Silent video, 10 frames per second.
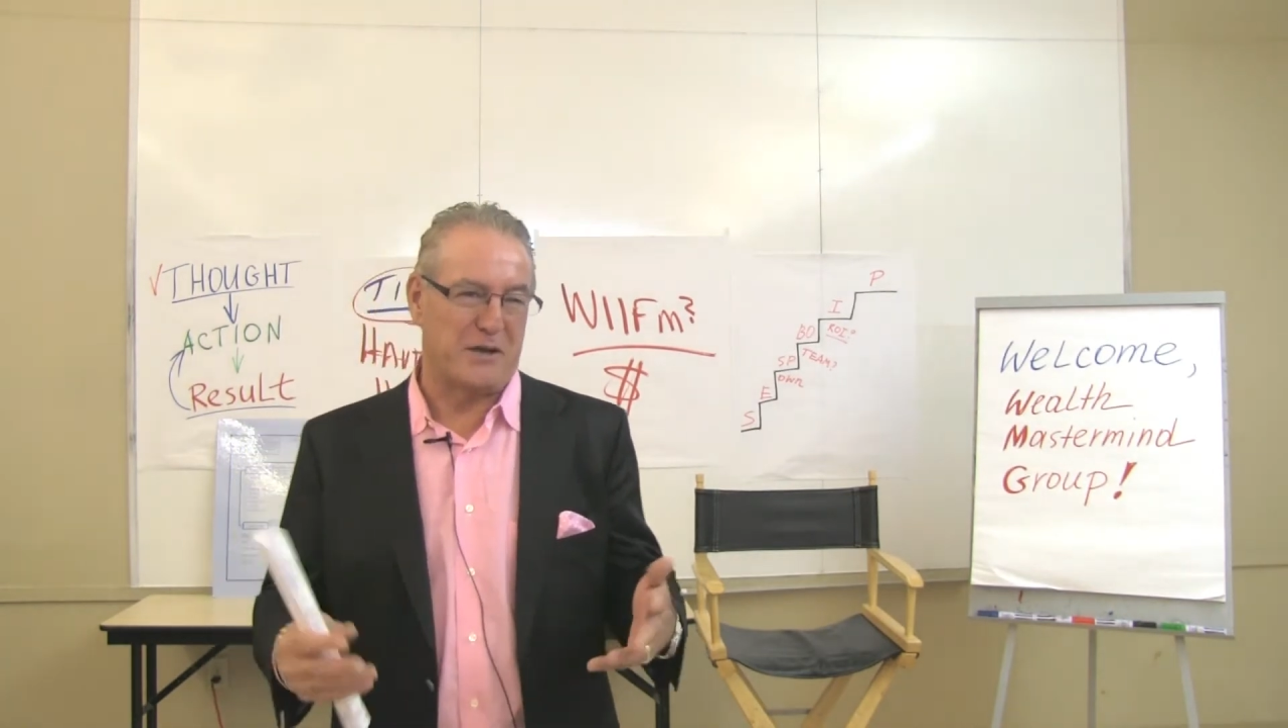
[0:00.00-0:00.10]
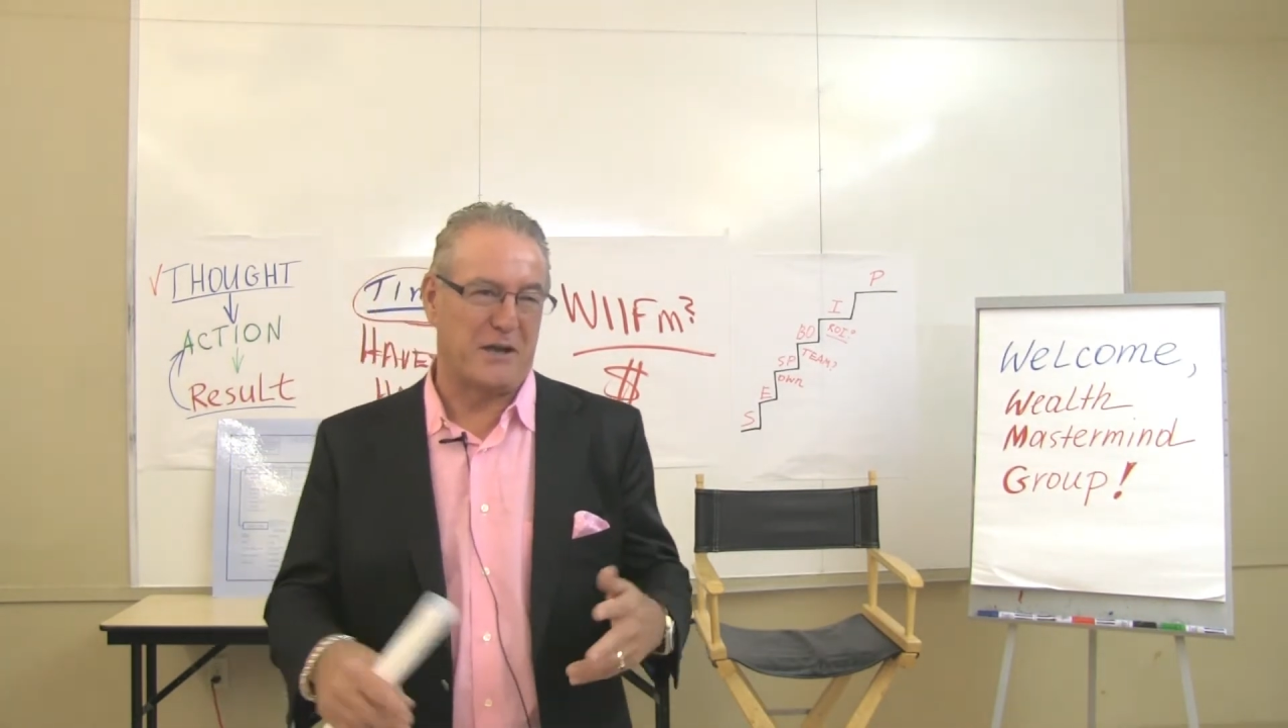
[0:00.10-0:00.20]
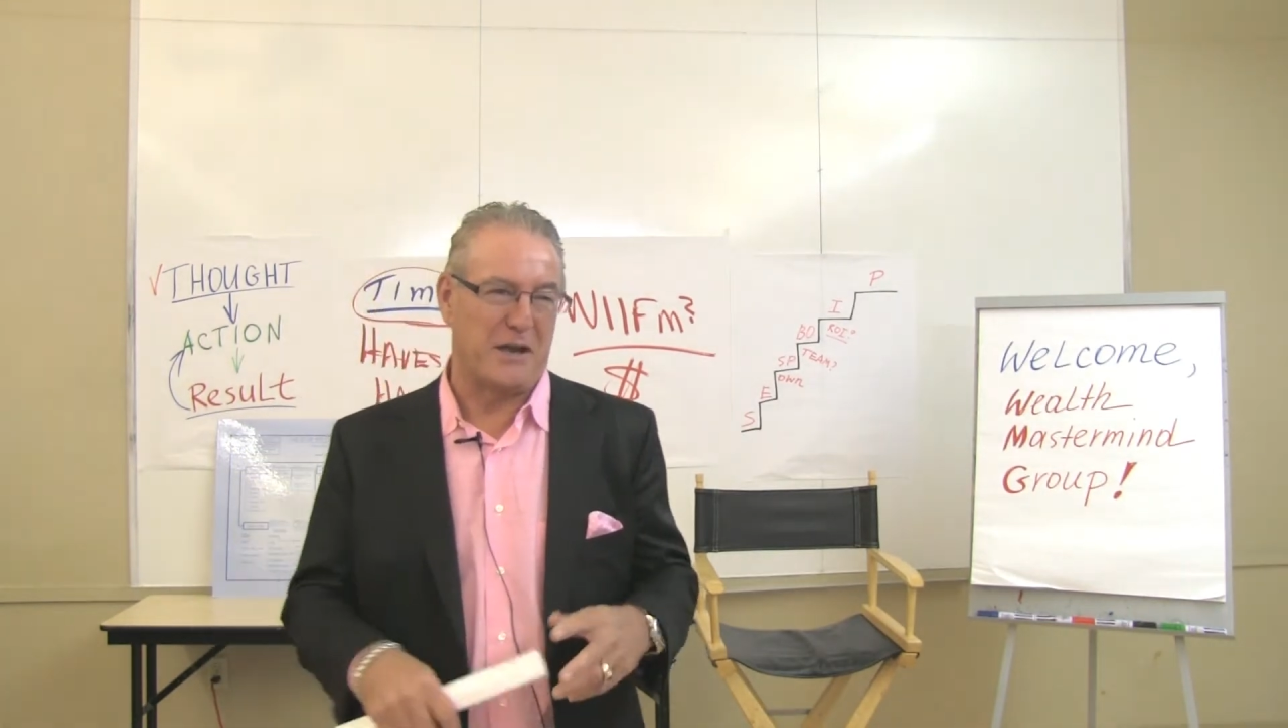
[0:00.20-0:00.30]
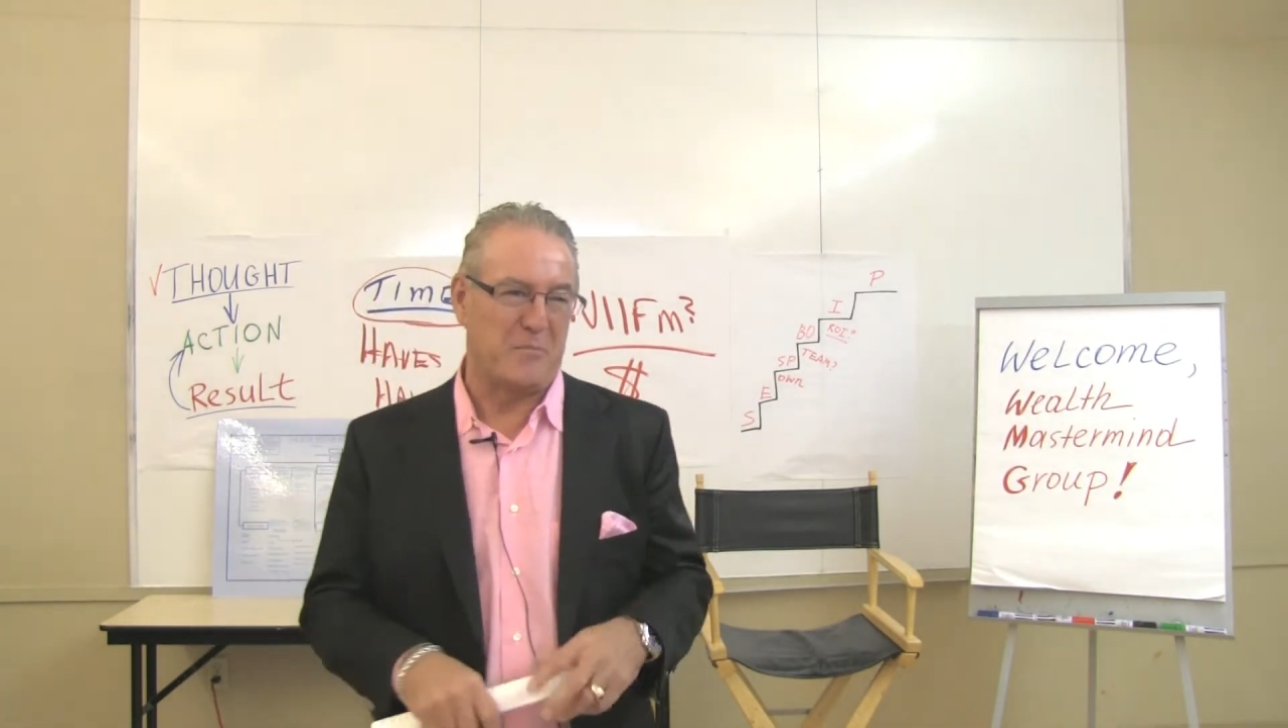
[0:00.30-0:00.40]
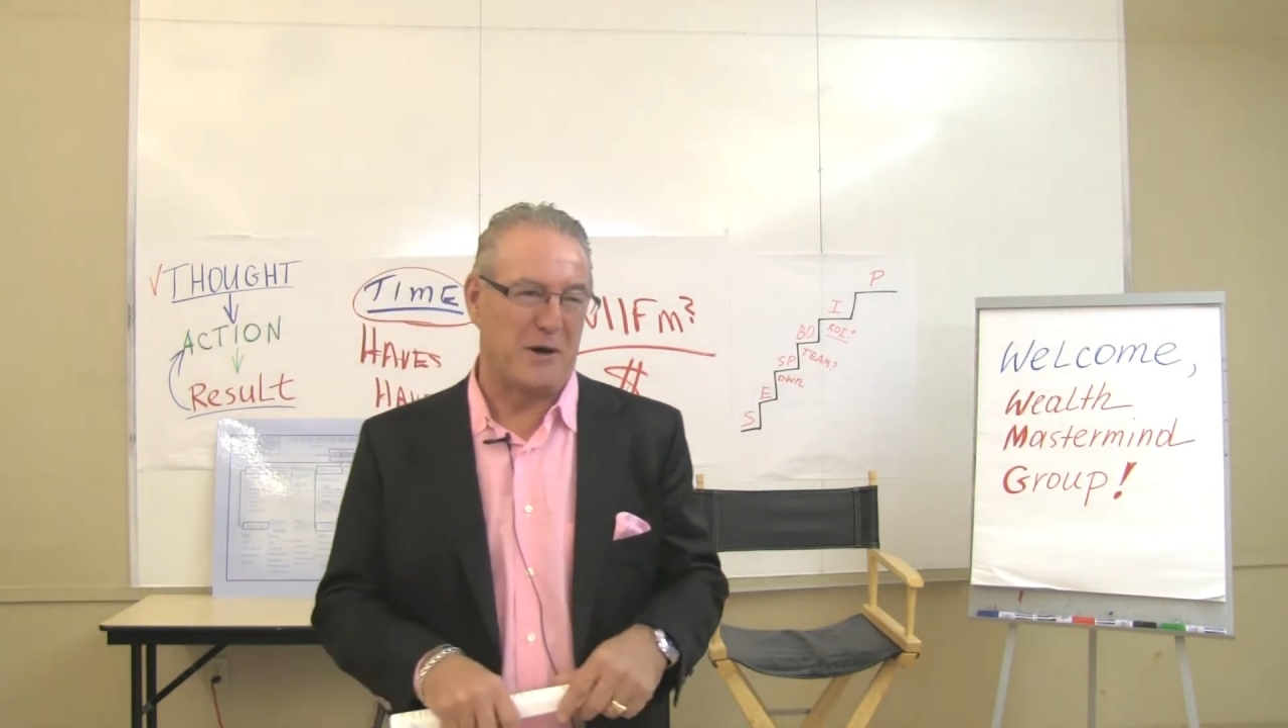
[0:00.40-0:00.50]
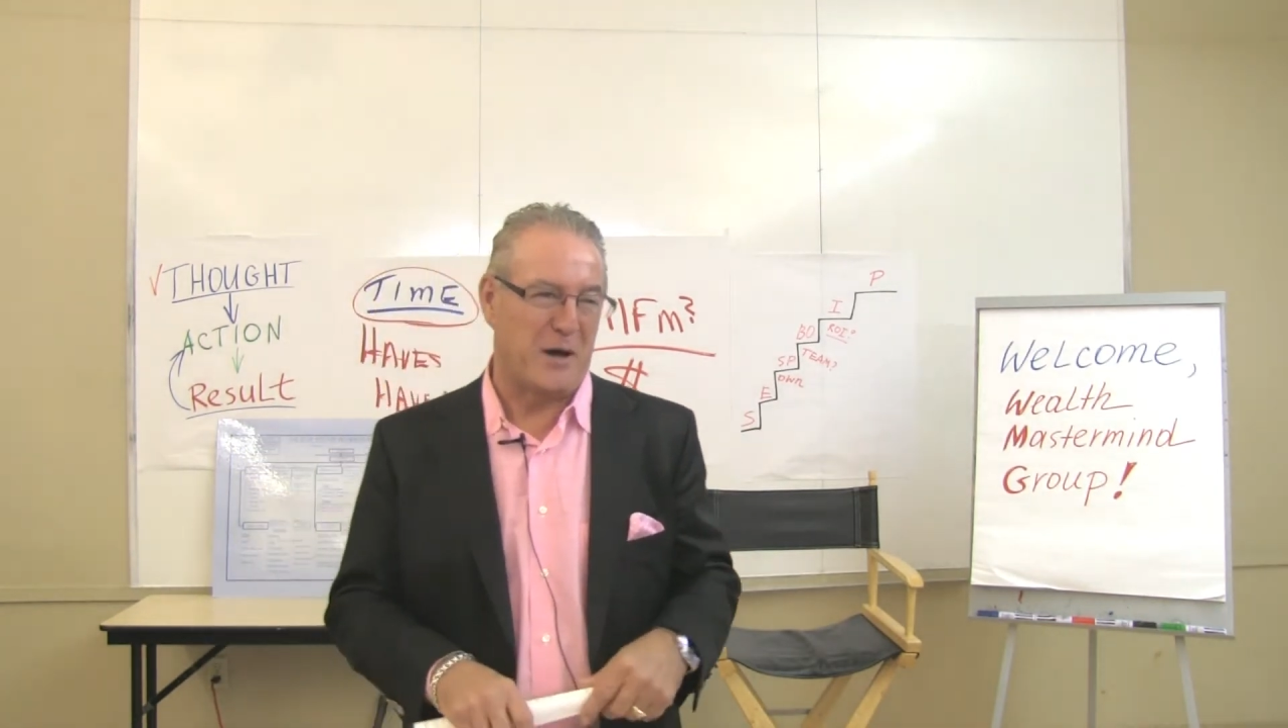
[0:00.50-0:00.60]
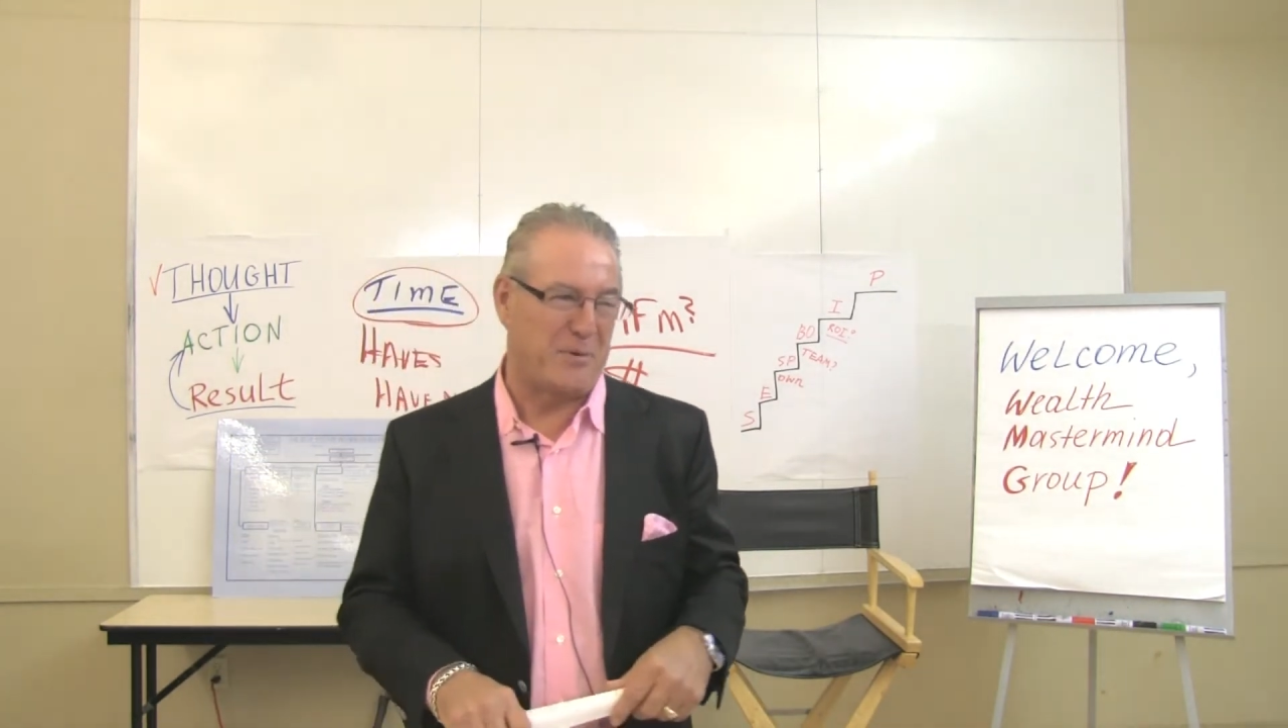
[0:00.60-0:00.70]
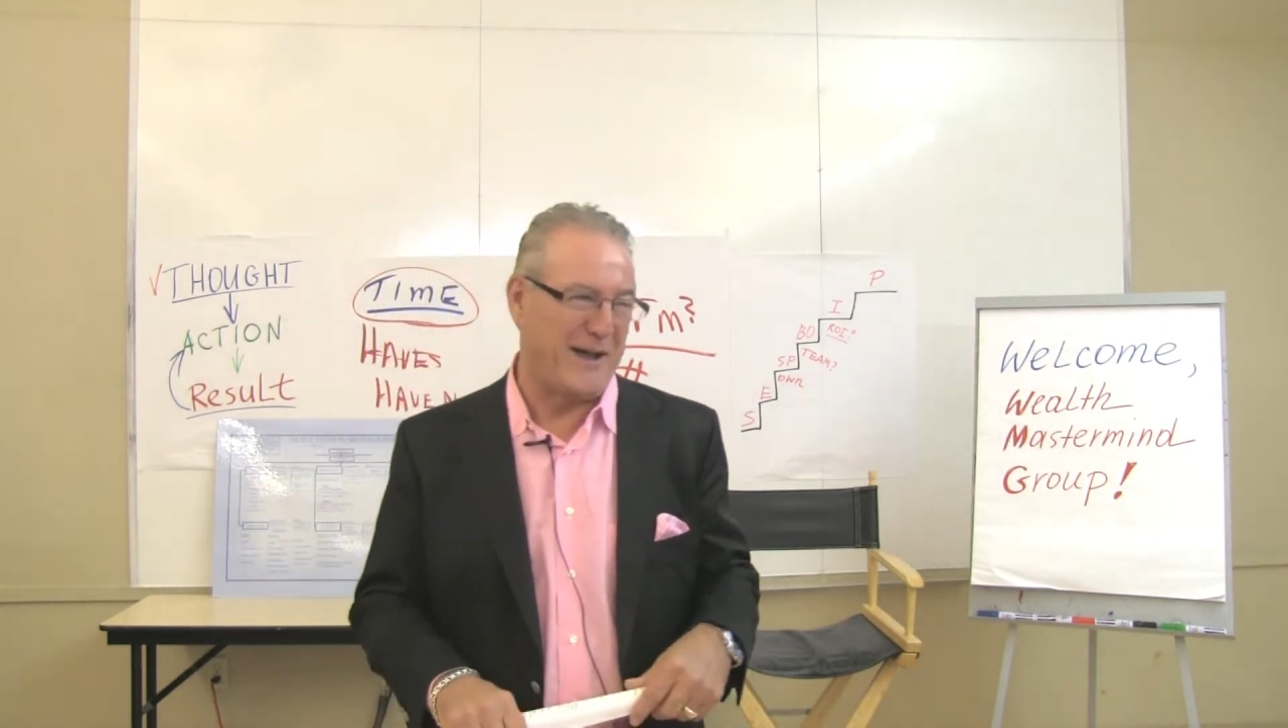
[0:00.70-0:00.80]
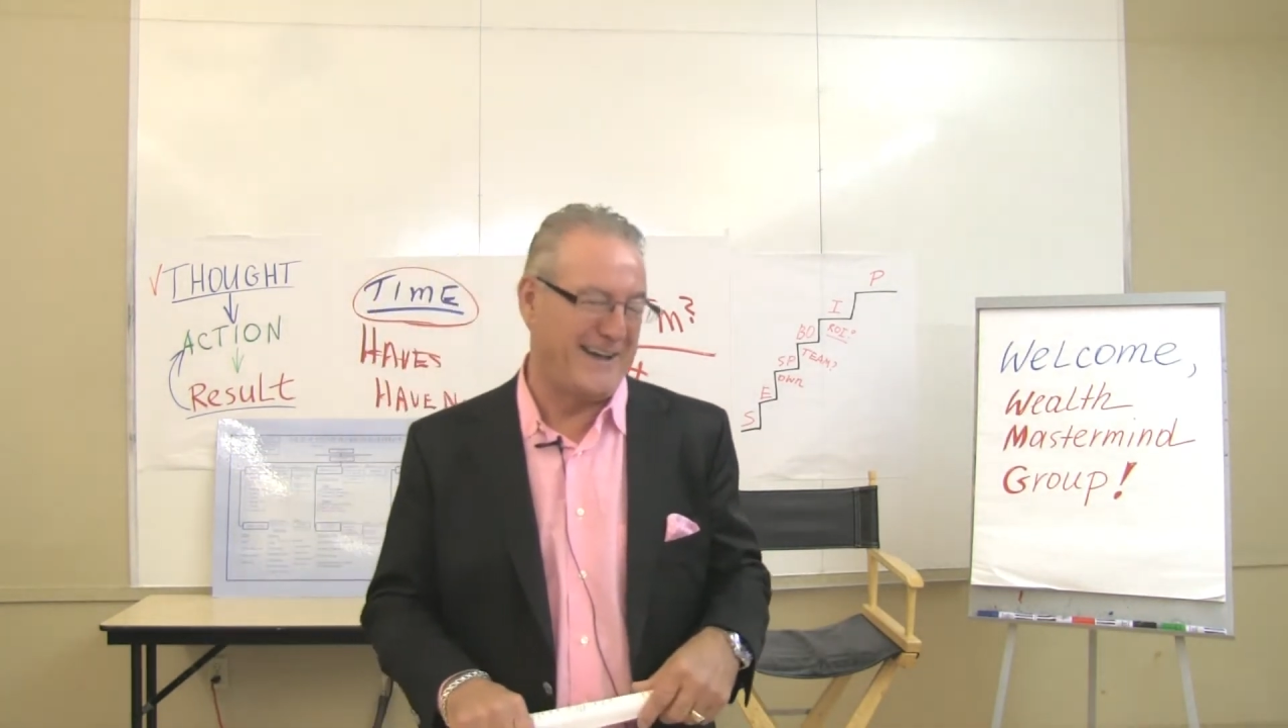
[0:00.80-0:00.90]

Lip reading: picking him up,